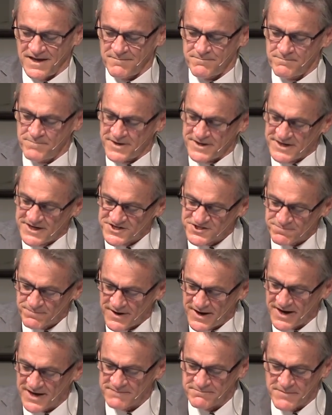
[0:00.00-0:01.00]
But each
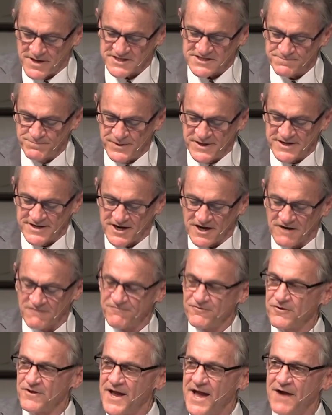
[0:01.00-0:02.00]
man must be
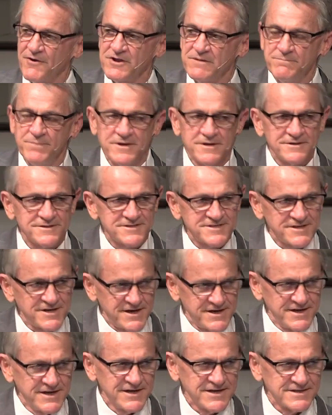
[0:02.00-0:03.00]
careful how he builds
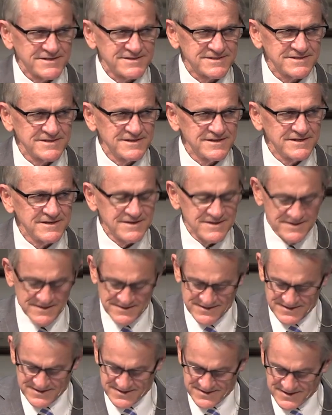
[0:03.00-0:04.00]
on it.
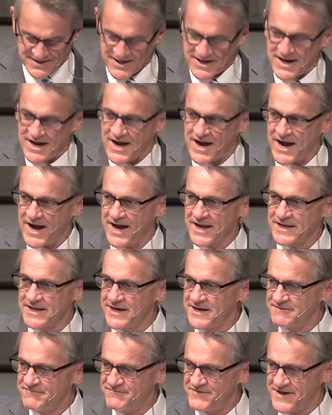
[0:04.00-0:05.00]
I
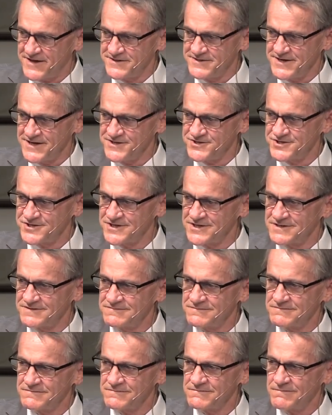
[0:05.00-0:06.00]
laid a
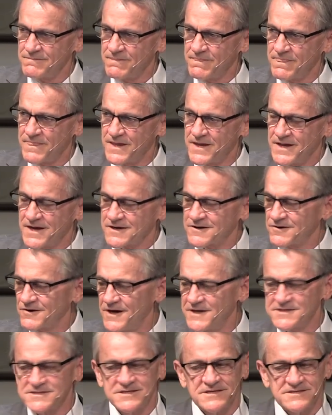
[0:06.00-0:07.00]
foundation.
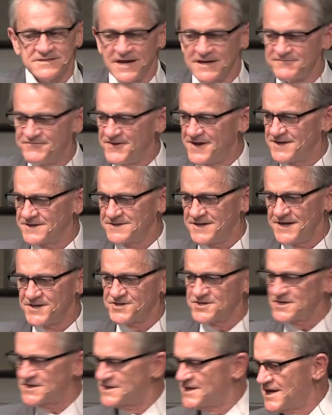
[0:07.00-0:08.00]
Christ is that
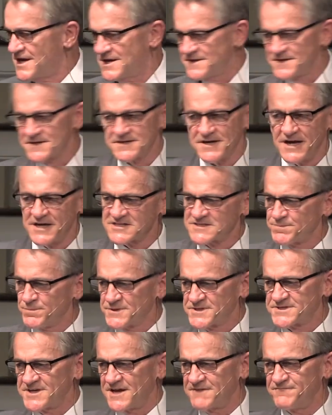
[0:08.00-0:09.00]
foundation. The gospel
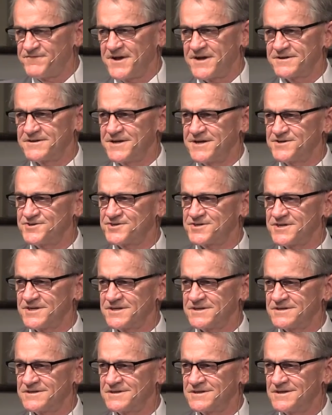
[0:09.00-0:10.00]
is that
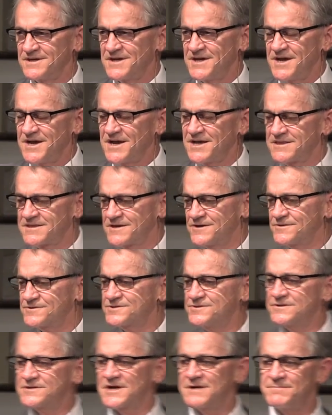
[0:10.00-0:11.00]
foundation. And those
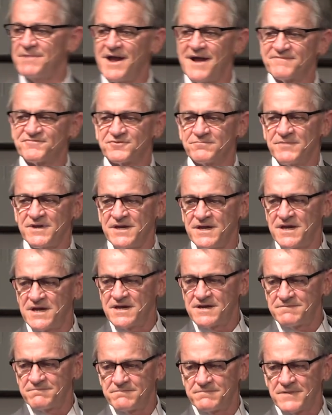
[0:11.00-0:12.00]
who come after me
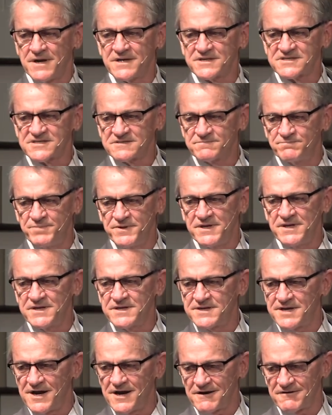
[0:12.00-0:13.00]
must be
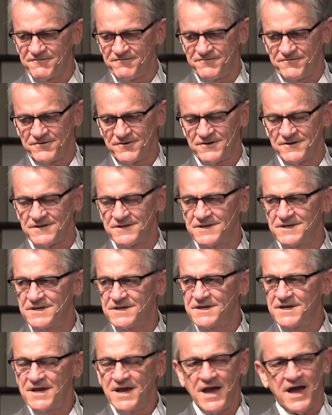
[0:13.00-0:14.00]
careful
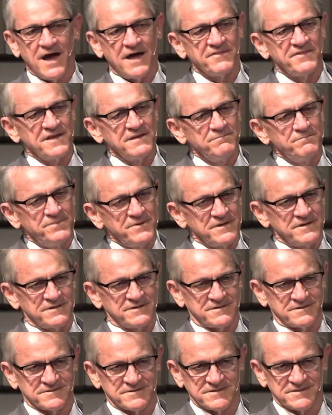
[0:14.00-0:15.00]
how they
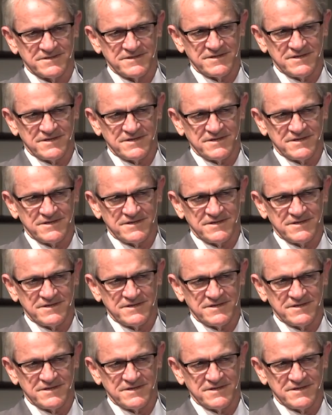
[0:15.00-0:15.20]
build